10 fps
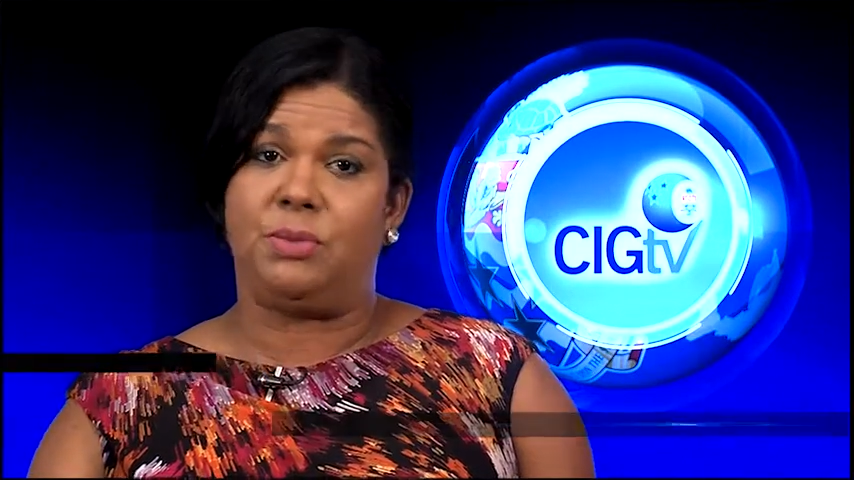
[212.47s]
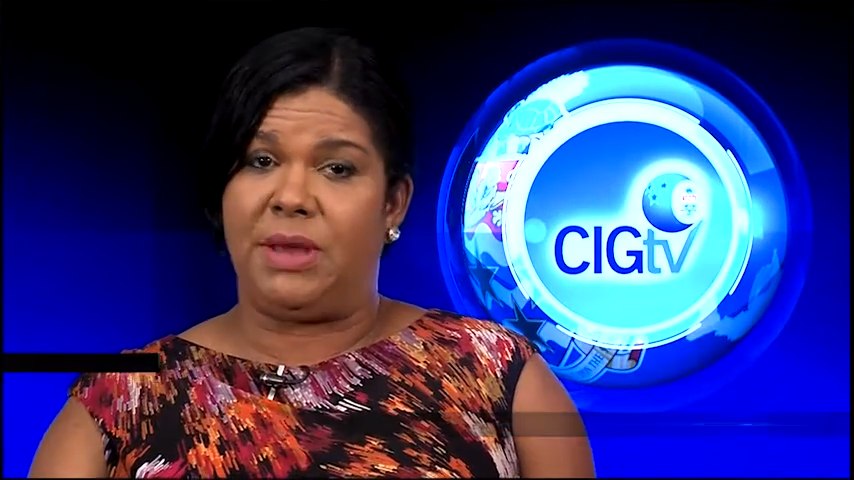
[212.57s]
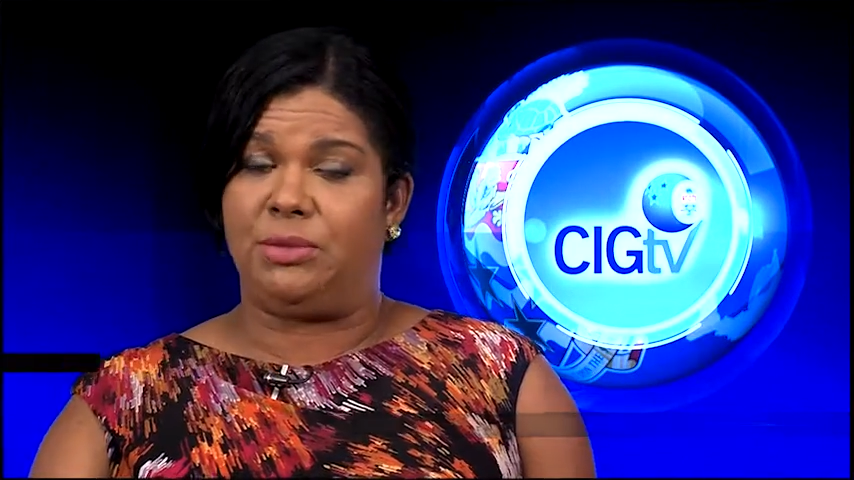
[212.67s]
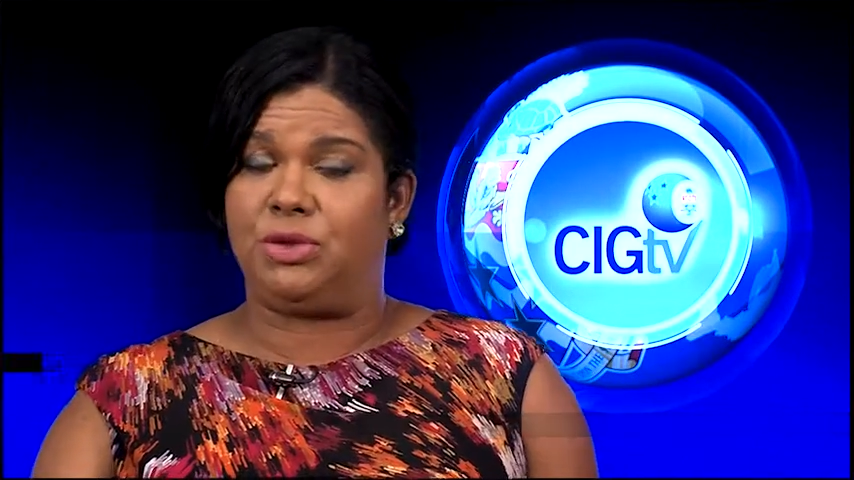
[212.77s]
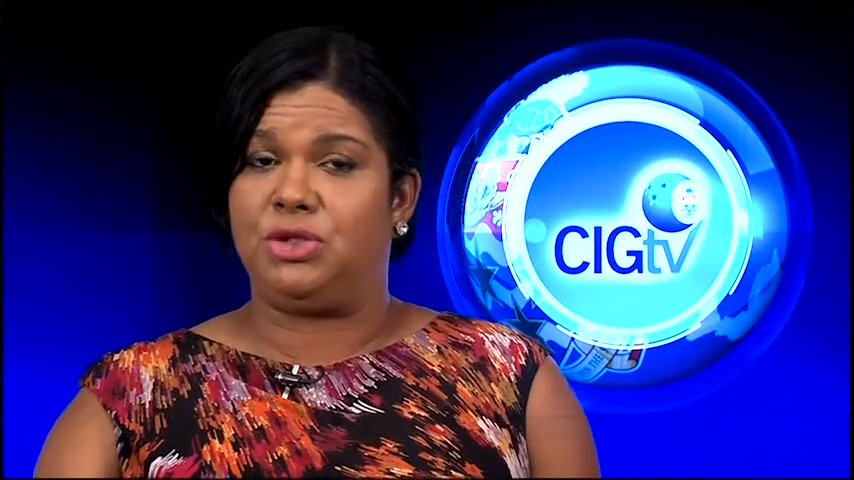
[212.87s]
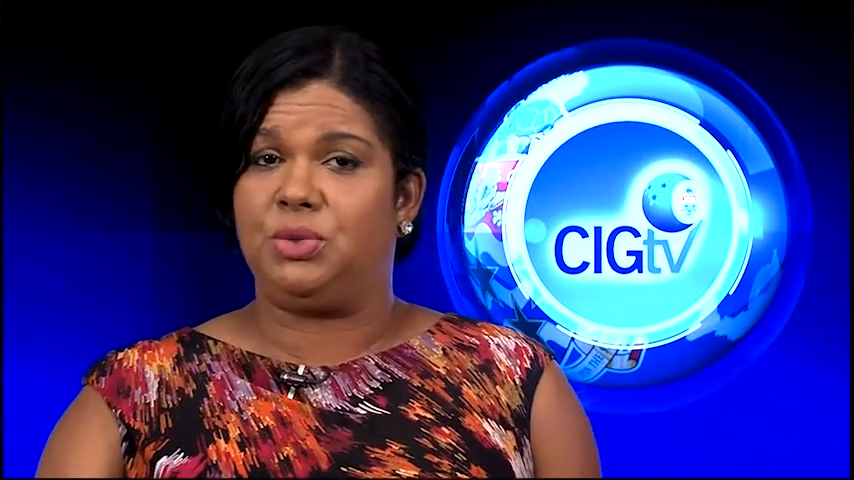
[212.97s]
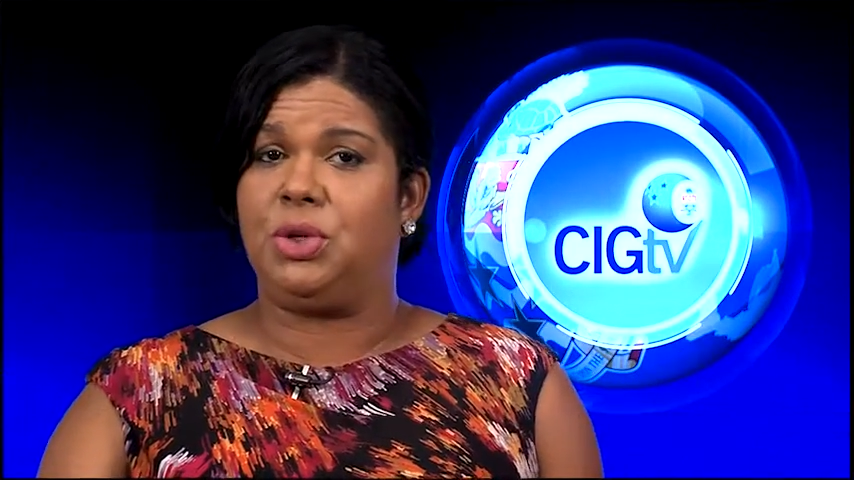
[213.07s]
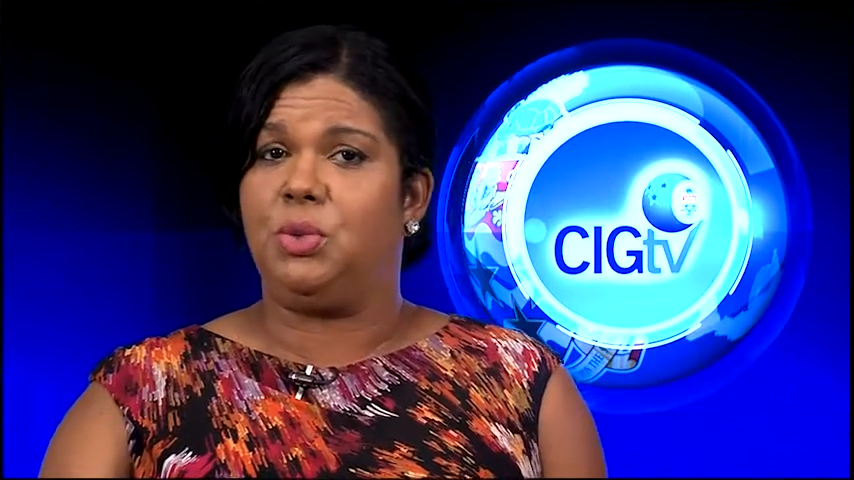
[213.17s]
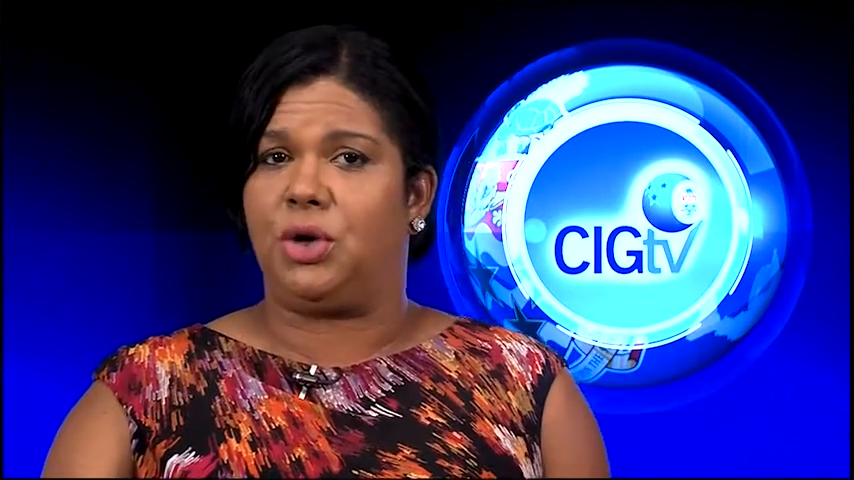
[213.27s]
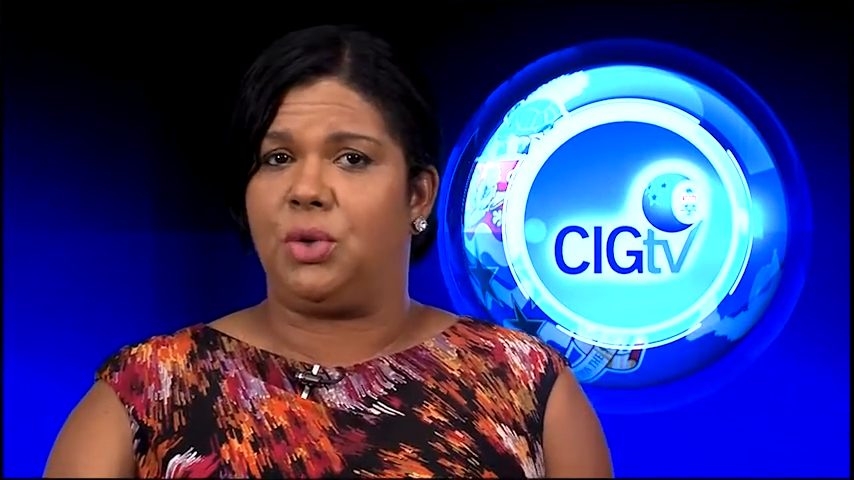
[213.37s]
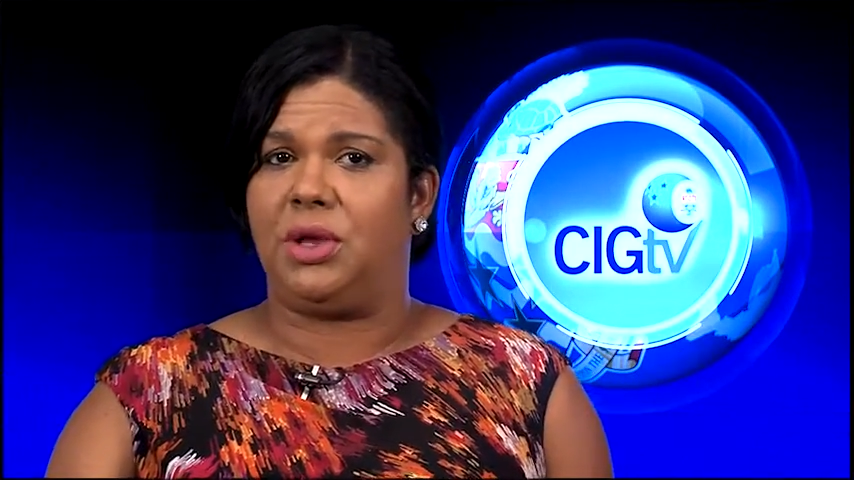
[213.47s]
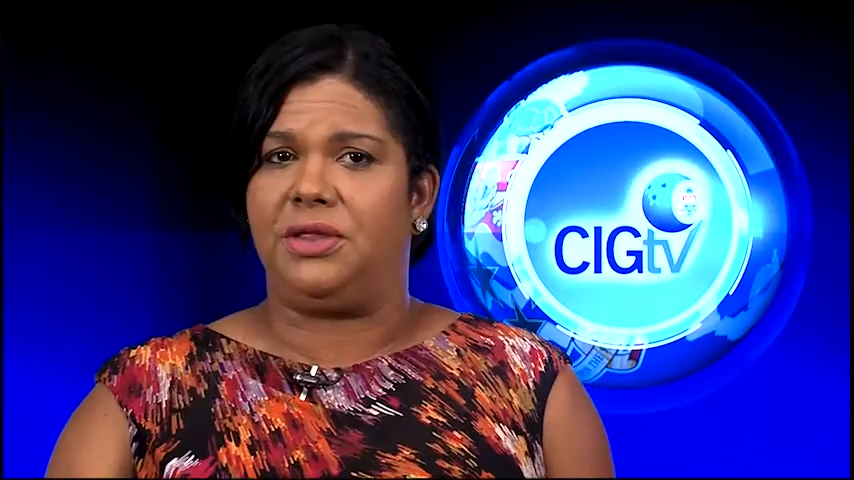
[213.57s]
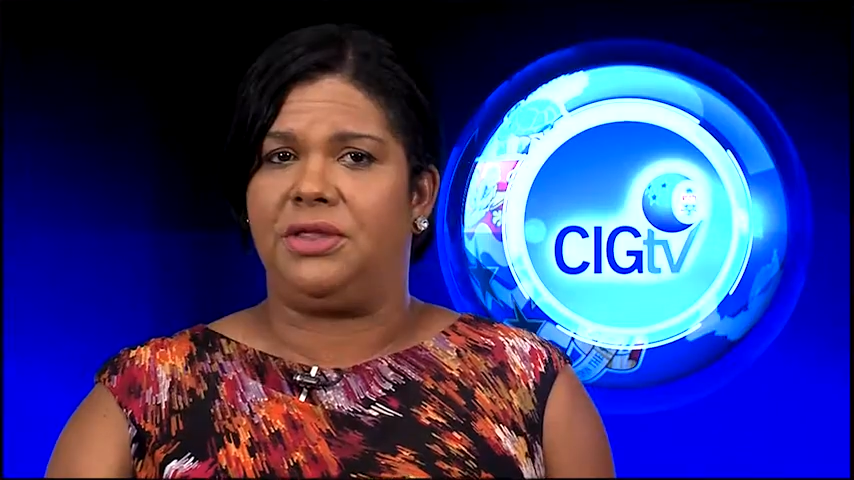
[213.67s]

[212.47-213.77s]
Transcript: members will work with.